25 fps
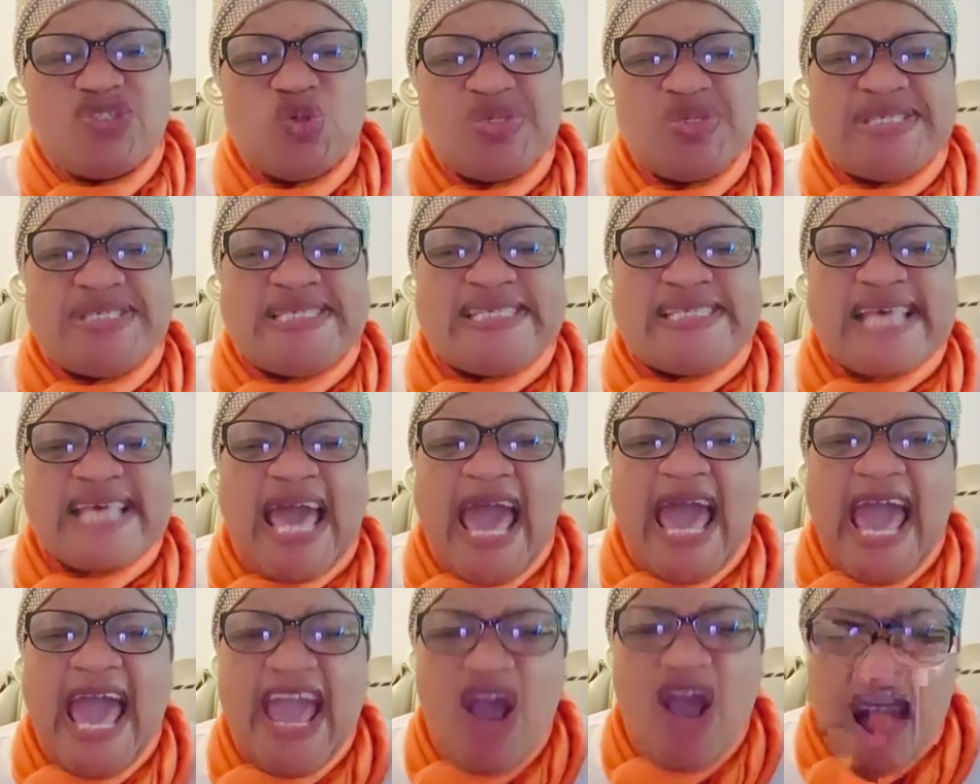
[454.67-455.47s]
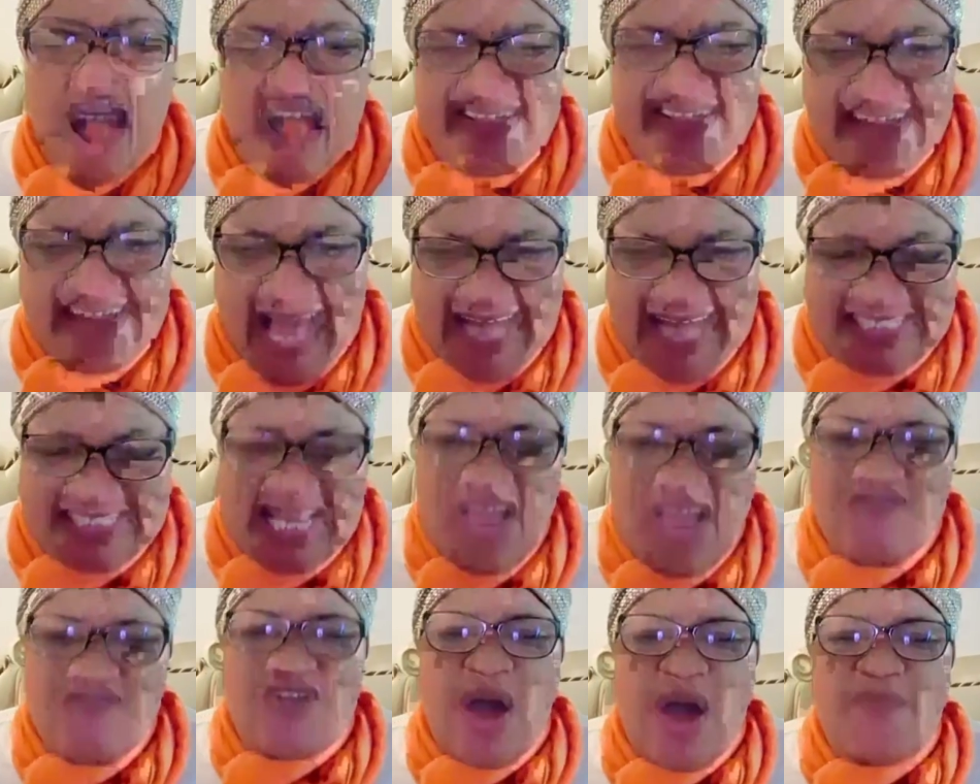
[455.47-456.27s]
you see others,
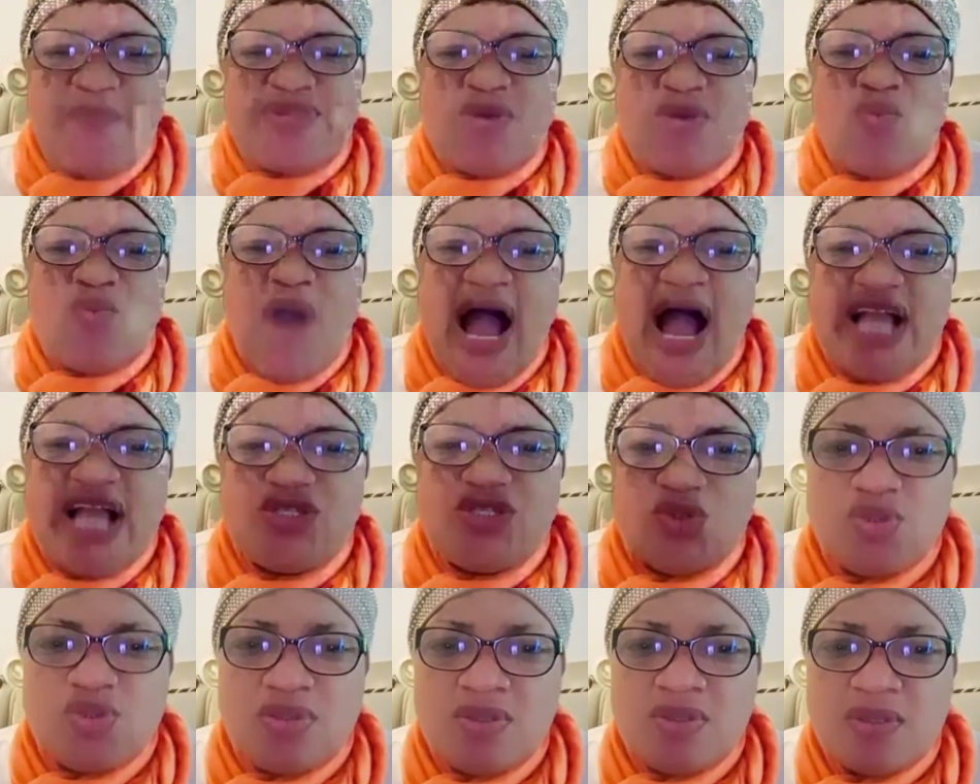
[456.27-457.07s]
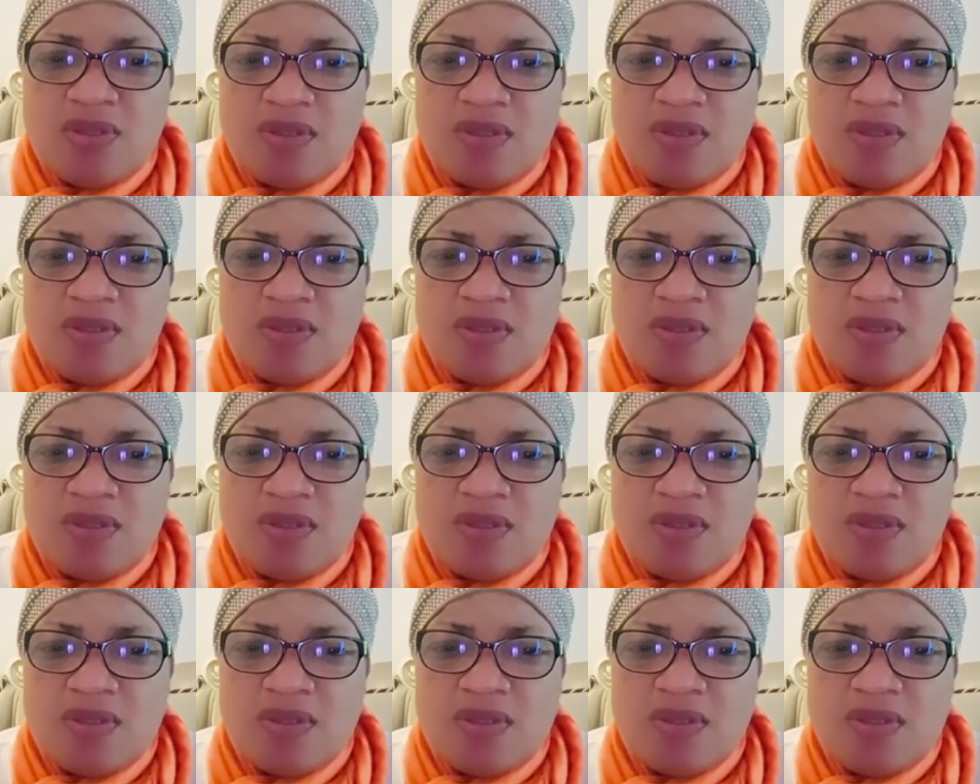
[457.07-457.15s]
from the way